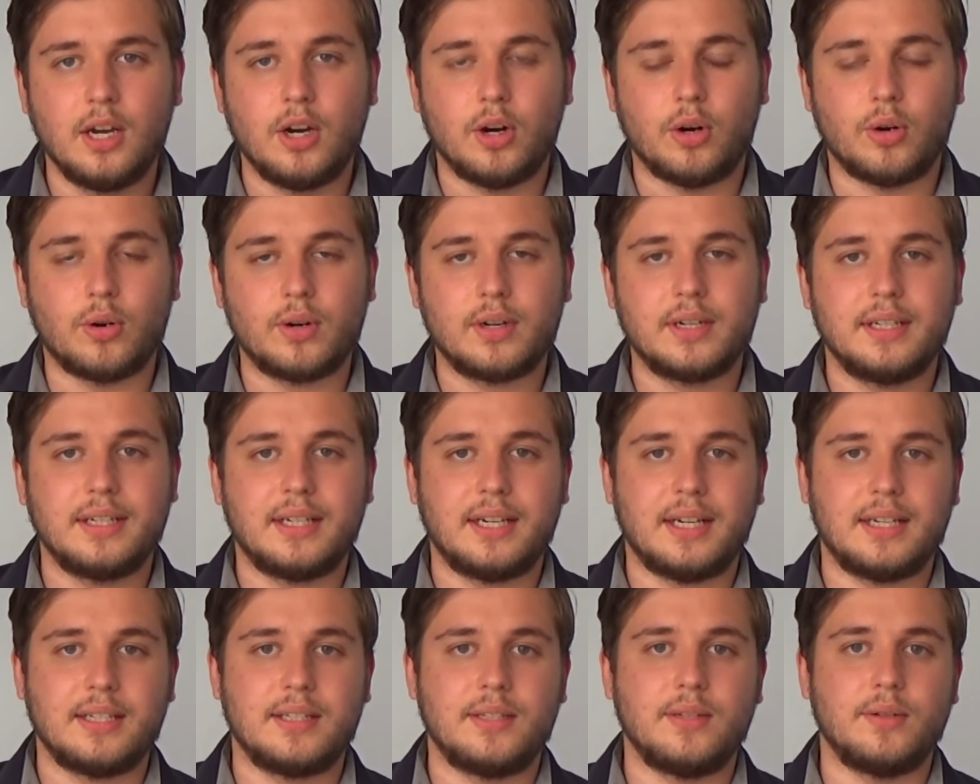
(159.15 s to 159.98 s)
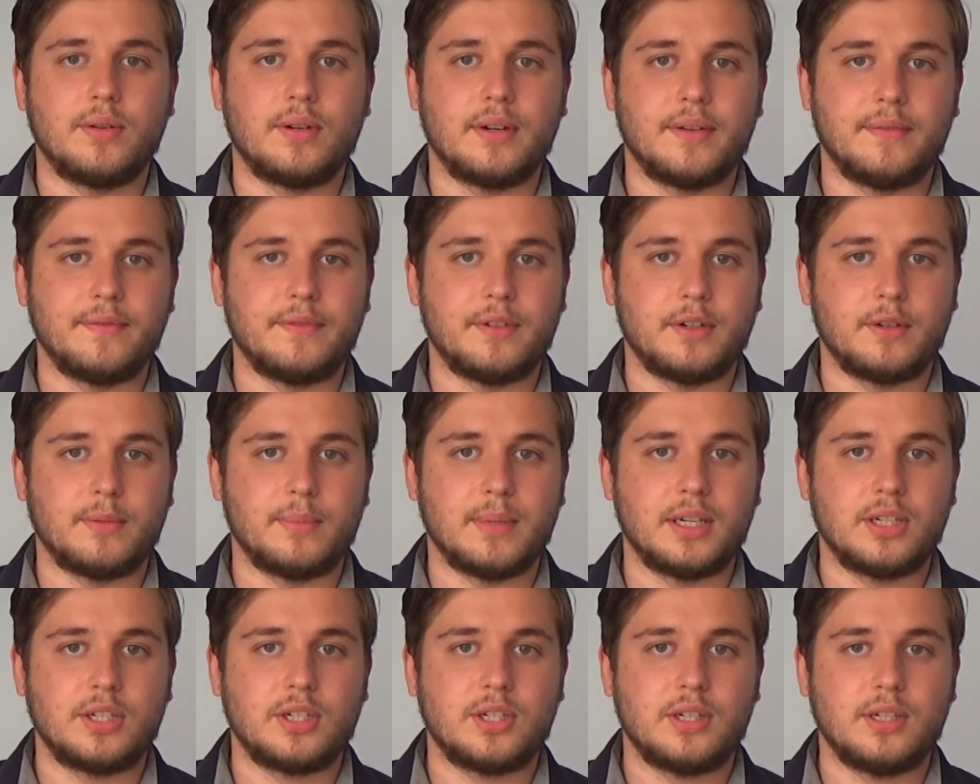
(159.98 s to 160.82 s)
organize your
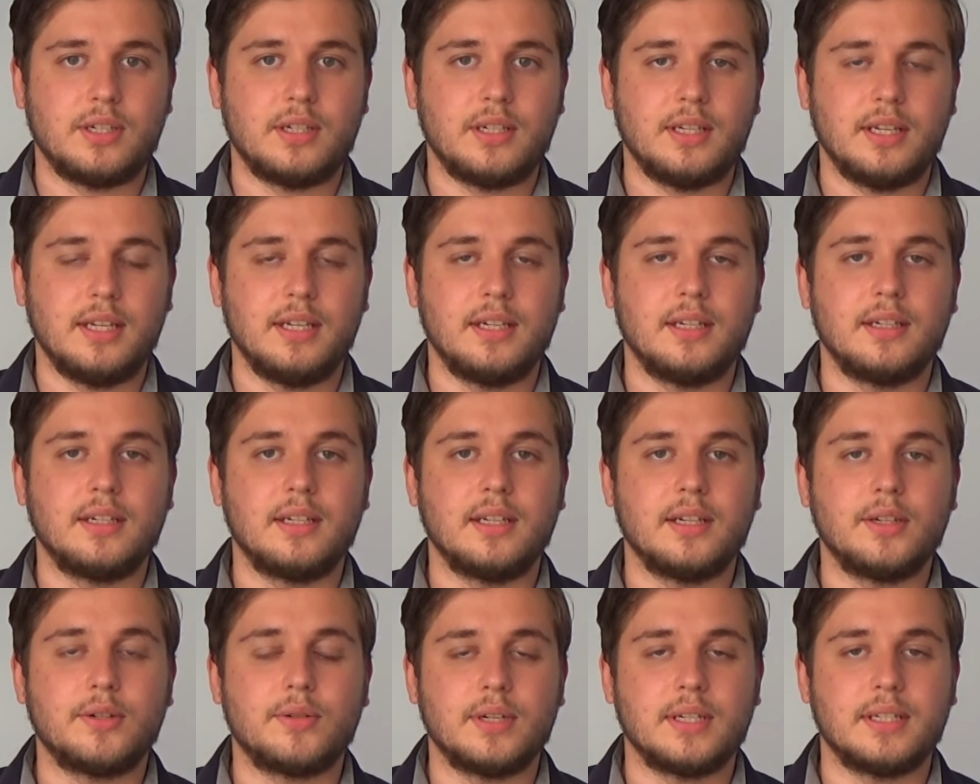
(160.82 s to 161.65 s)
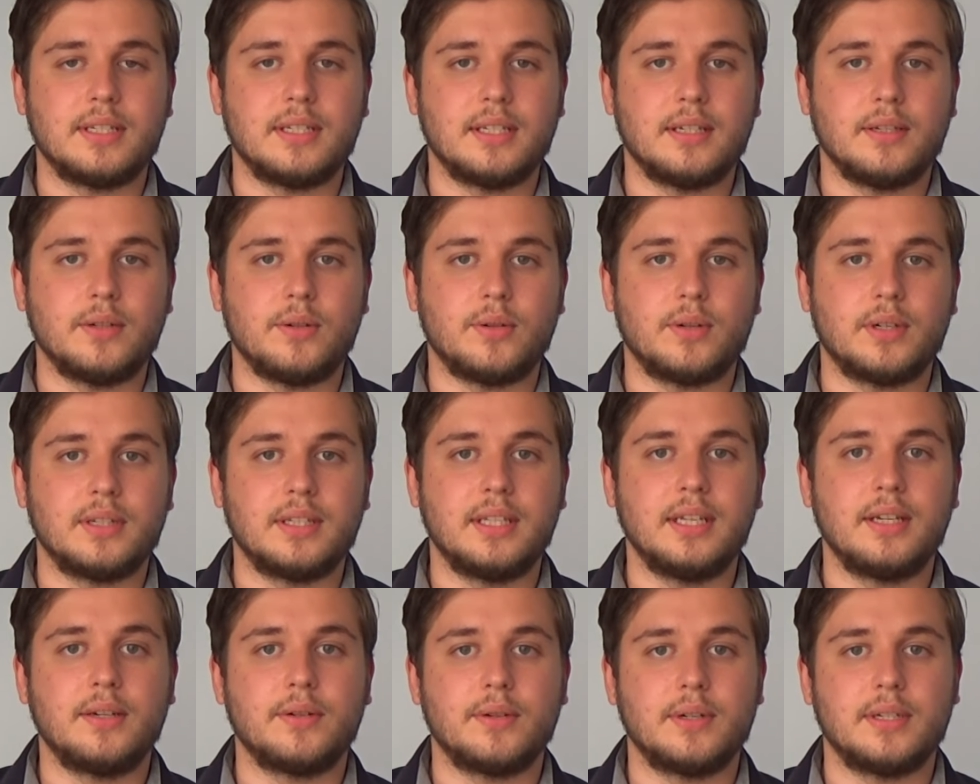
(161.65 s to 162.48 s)
information in an increasing or
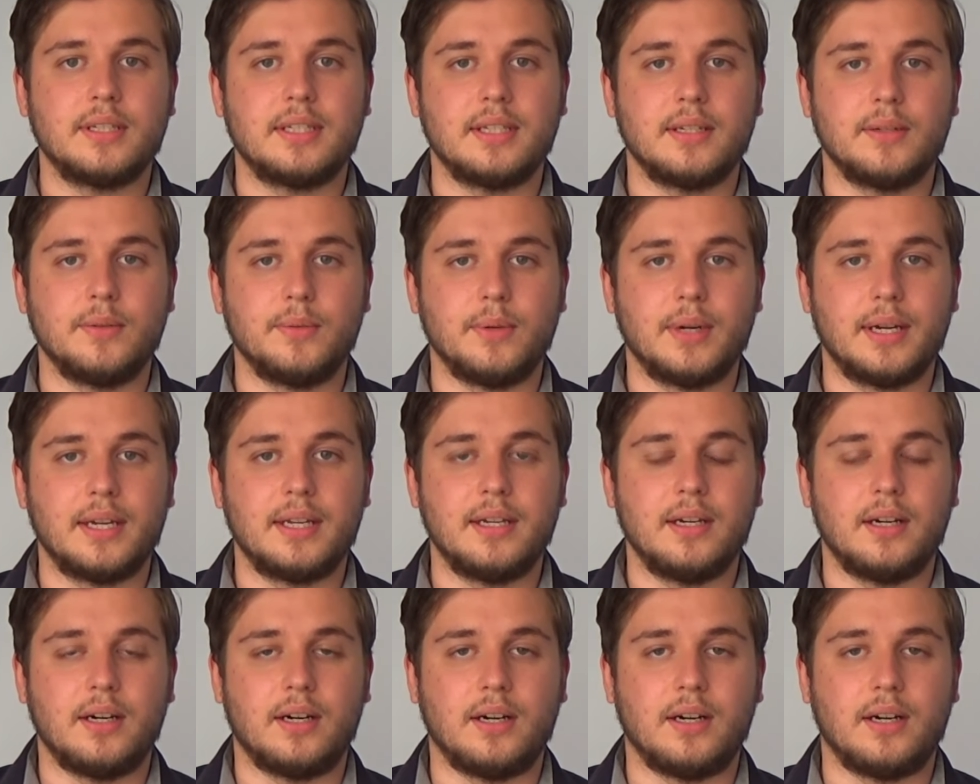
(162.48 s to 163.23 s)
decreasing way